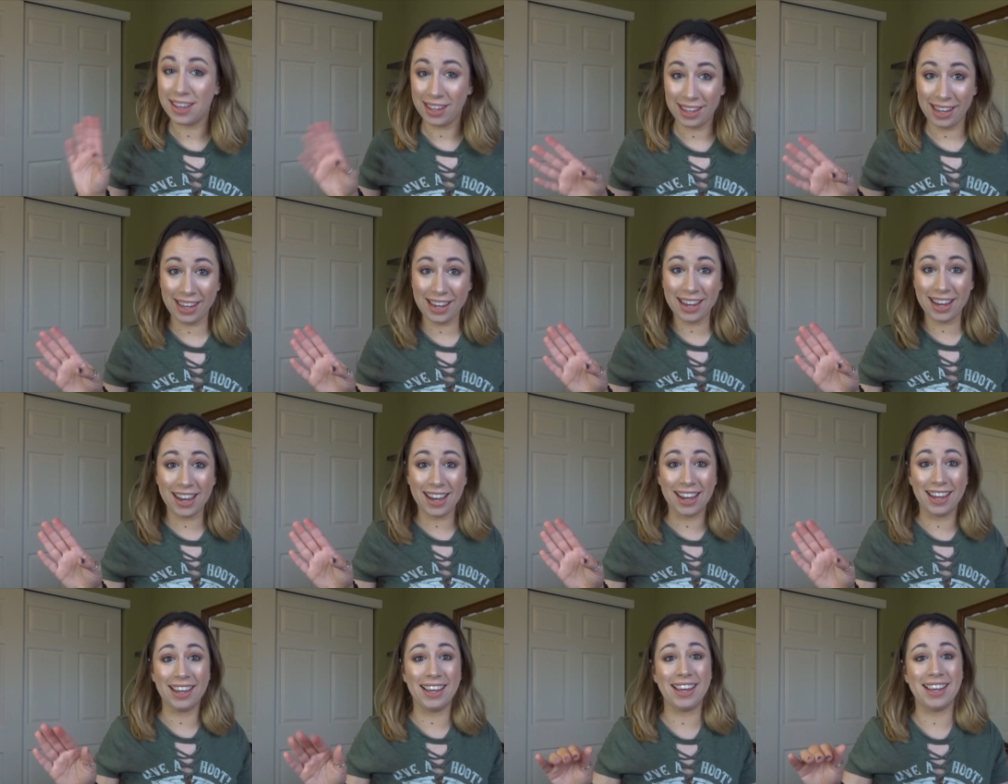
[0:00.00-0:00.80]
Hey
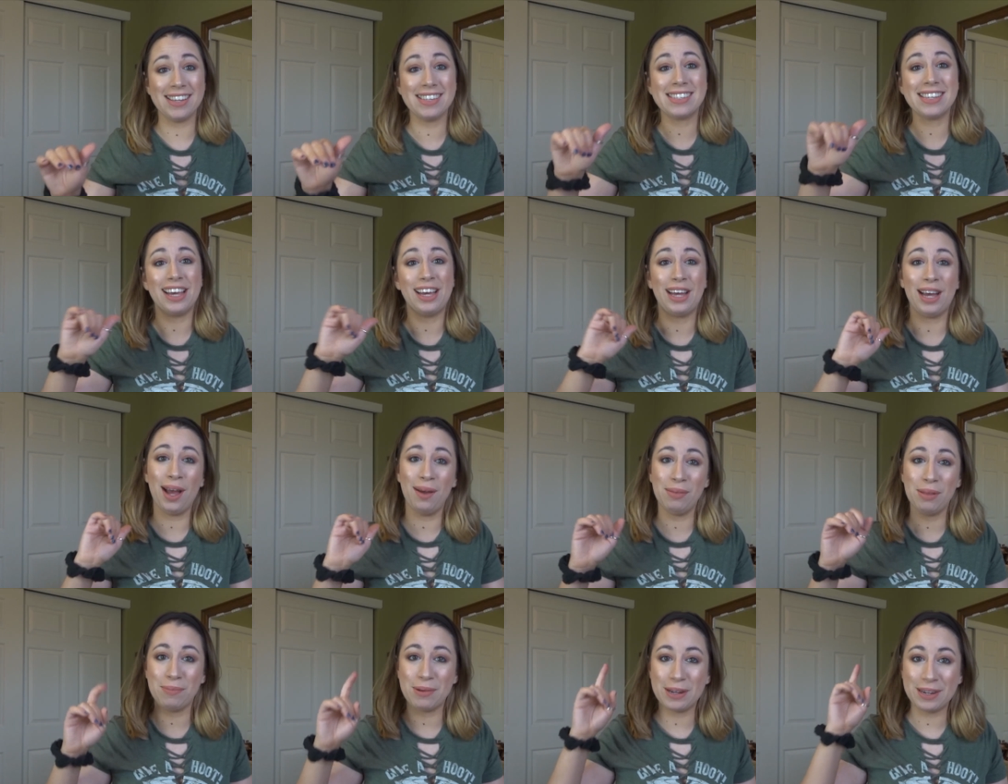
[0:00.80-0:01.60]
guys,
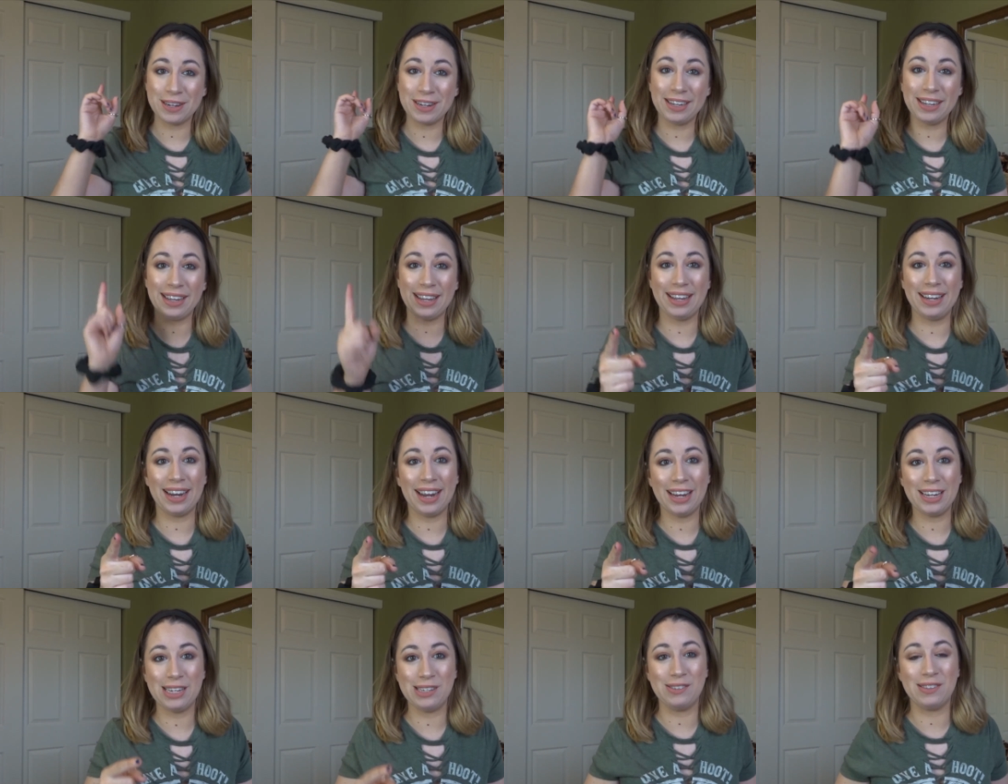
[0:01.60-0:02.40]
I'm the Berk and
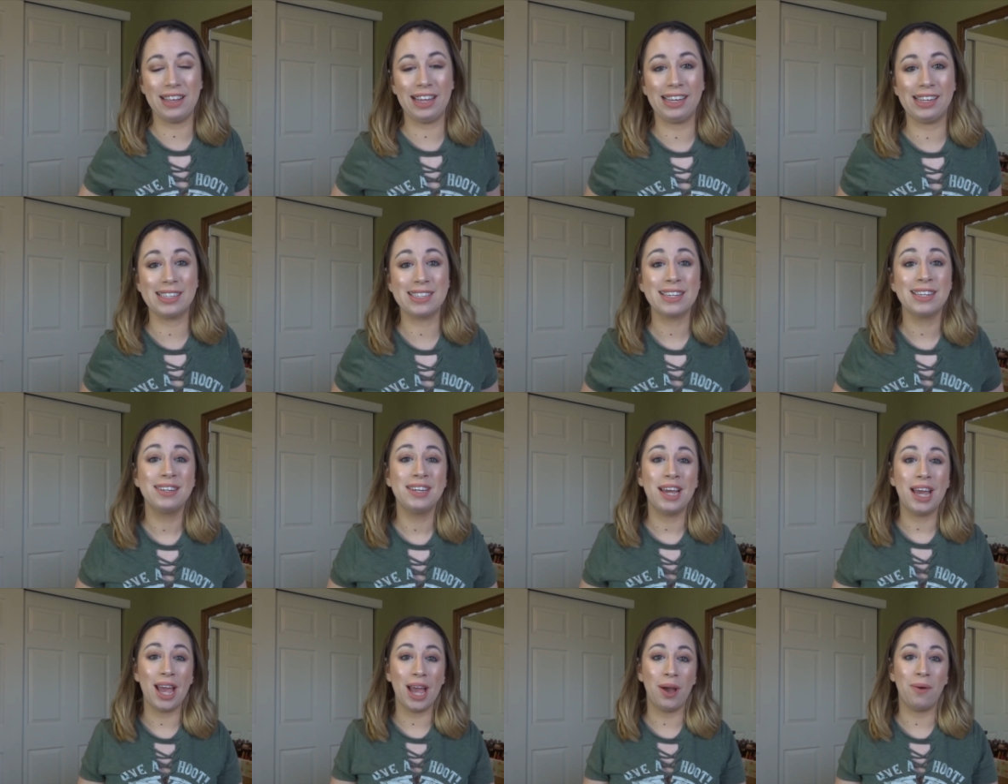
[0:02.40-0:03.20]
I do things.
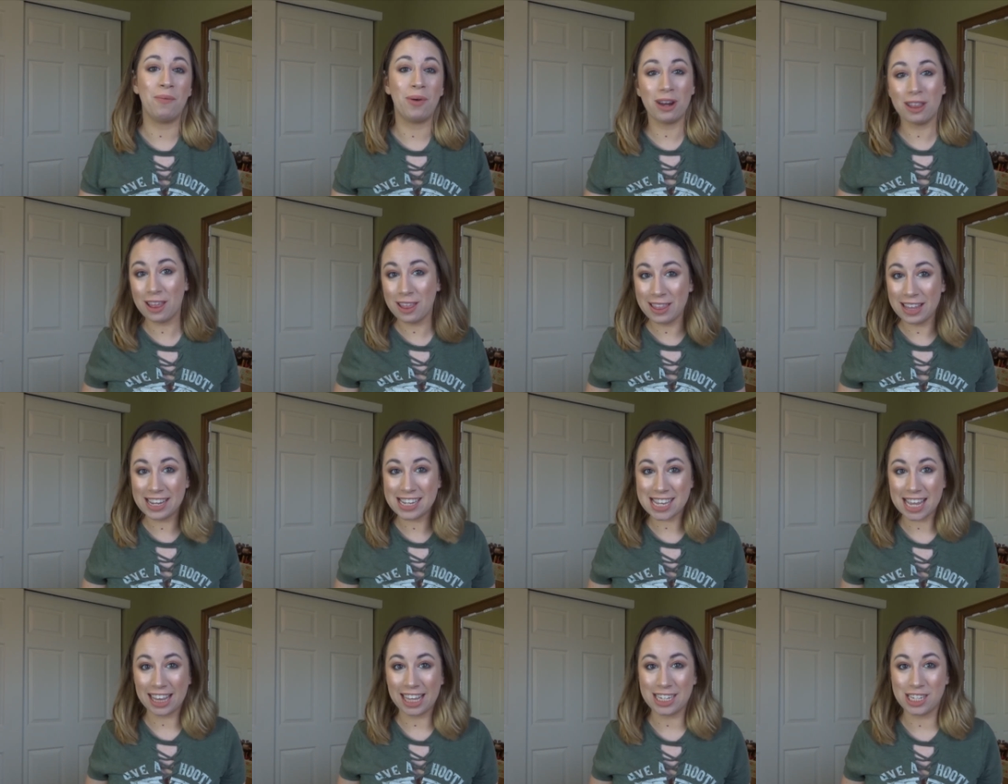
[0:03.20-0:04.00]
And one of the
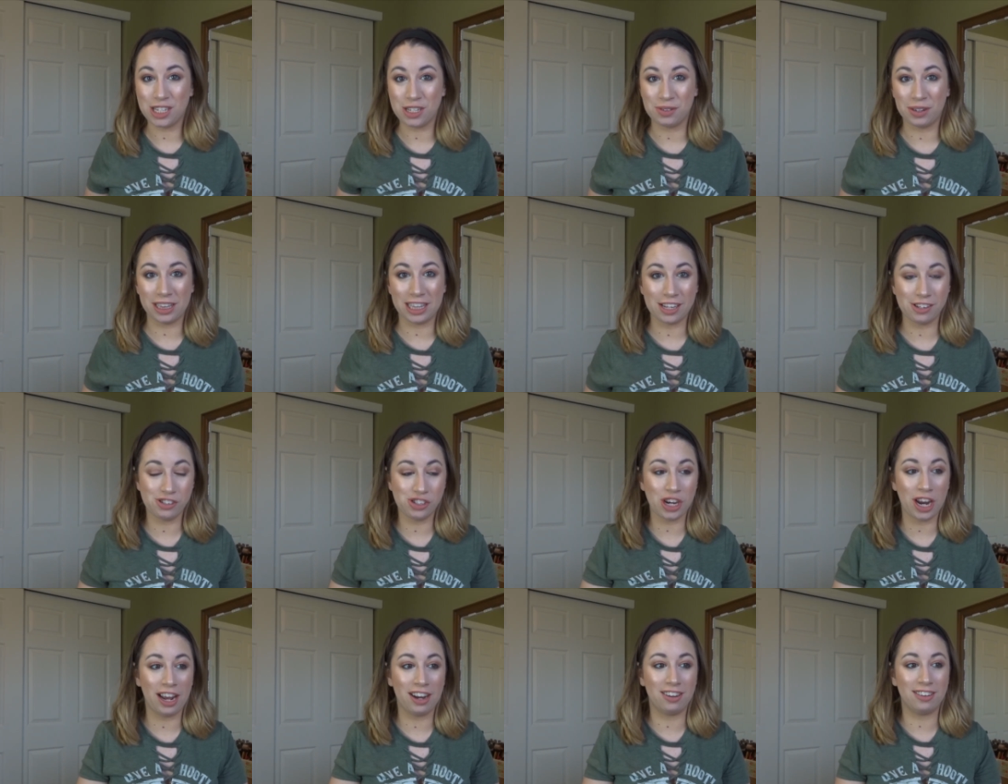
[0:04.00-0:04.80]
things I like to do on this
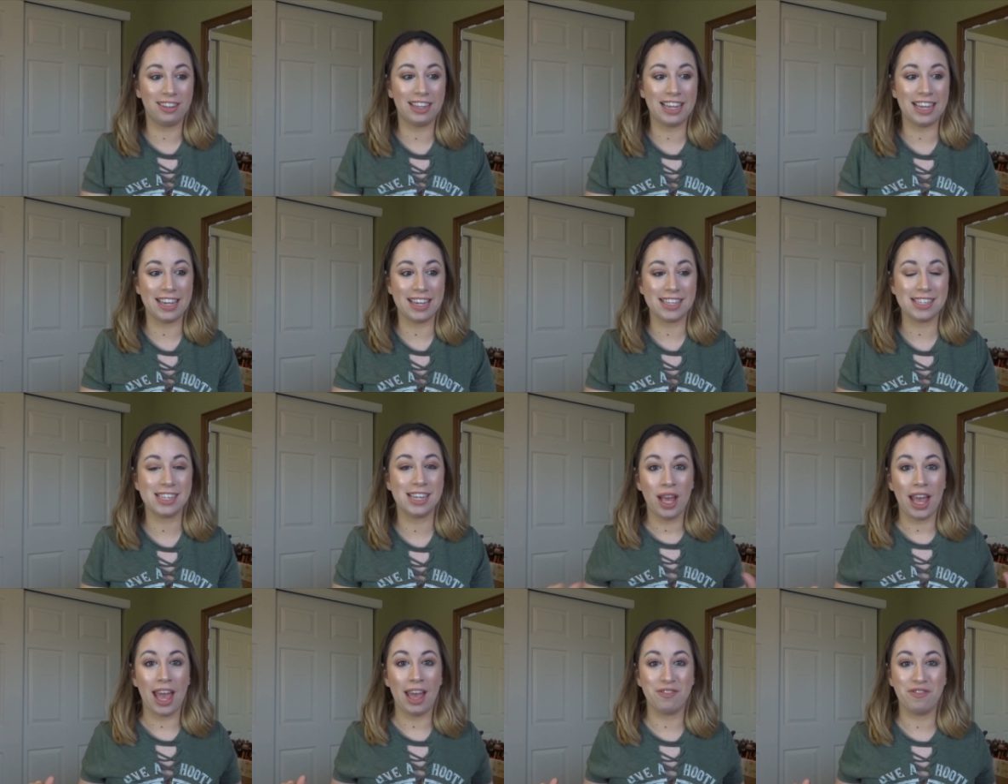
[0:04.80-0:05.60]
channel is
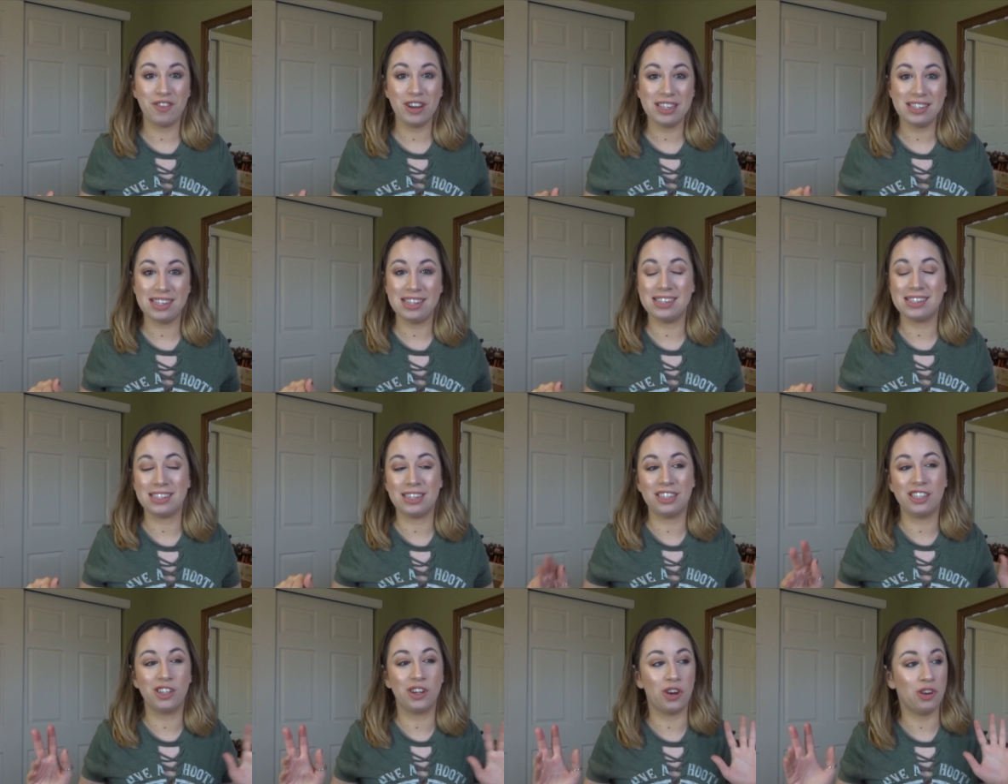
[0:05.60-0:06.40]
every
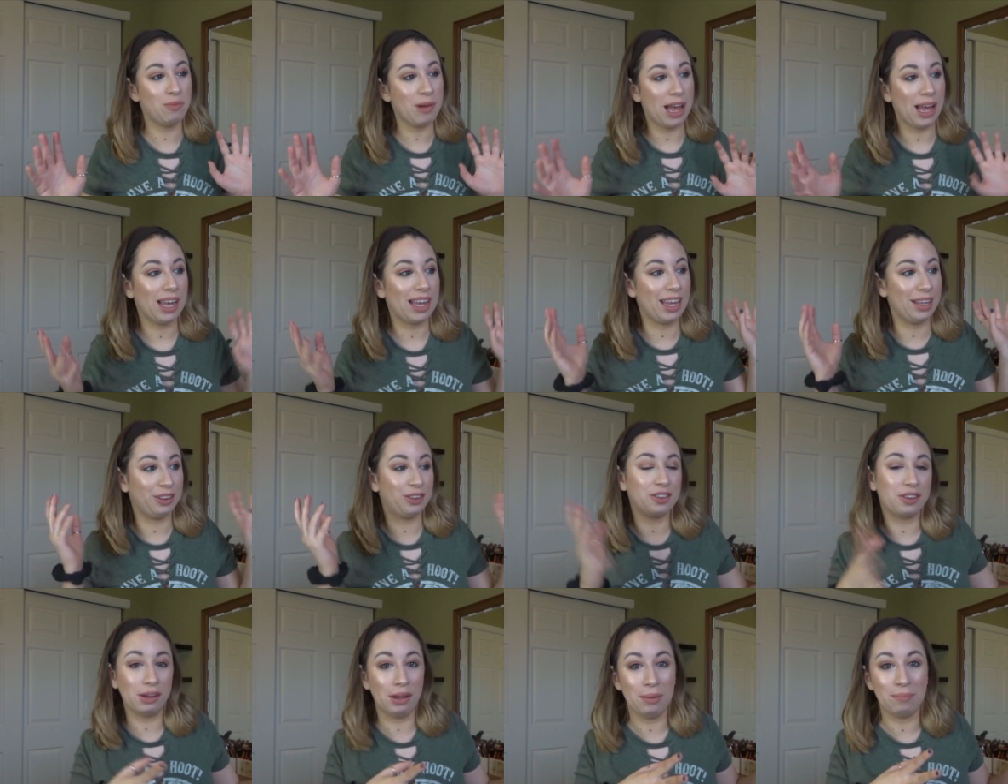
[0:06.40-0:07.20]
season go back and
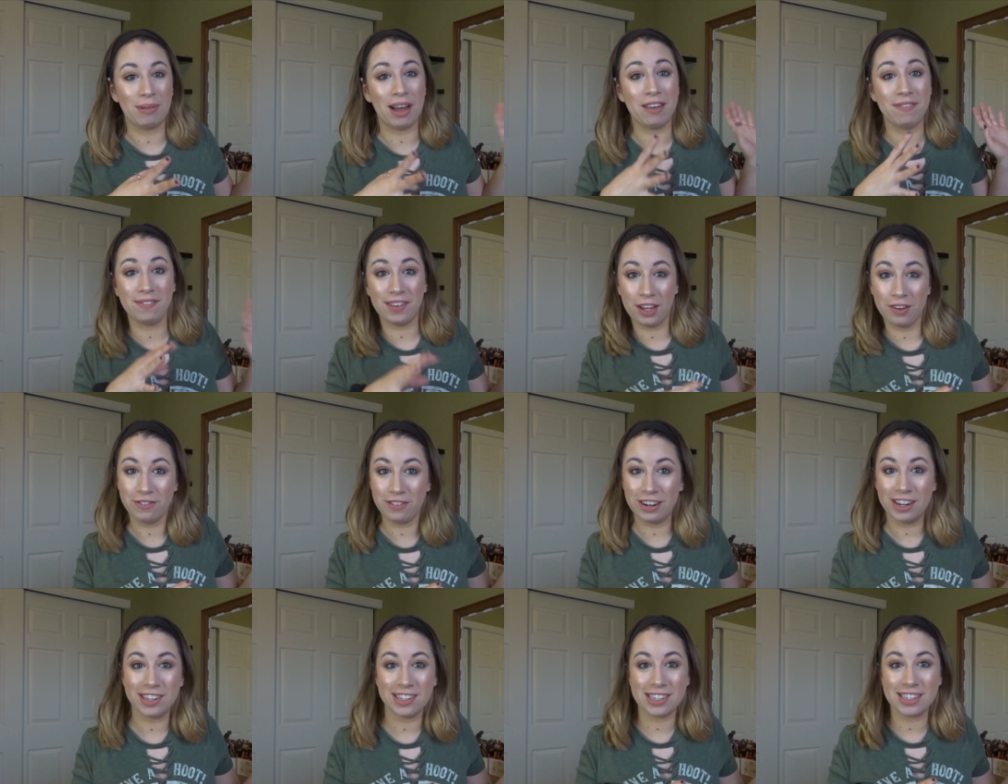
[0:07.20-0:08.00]
look at my
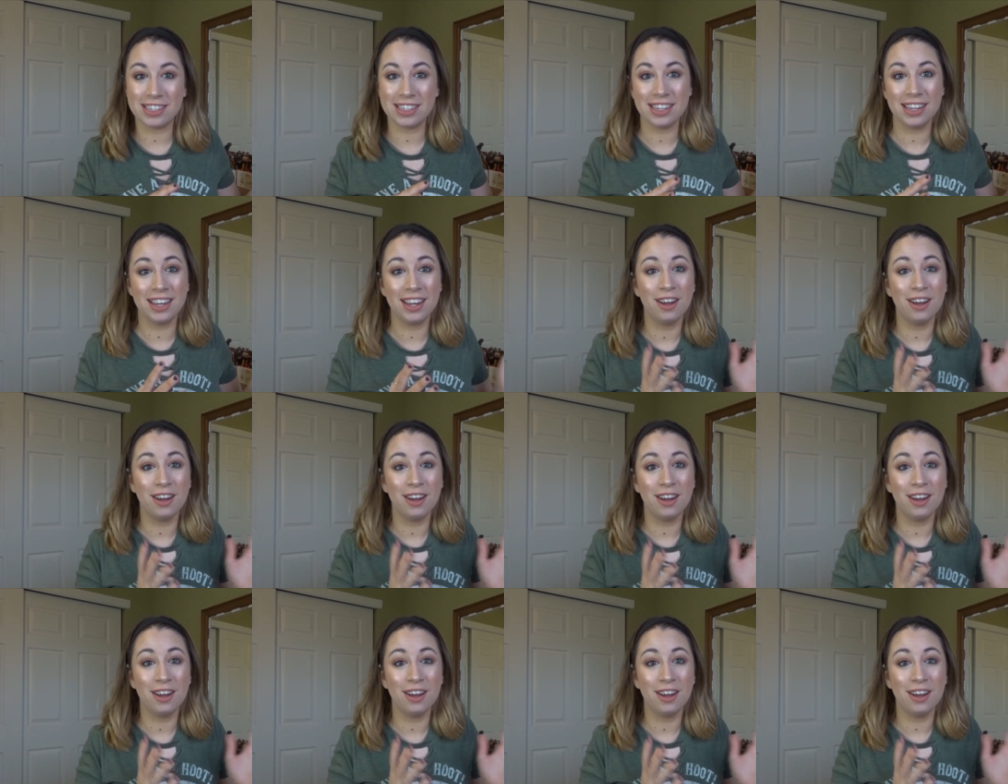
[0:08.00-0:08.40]
favorites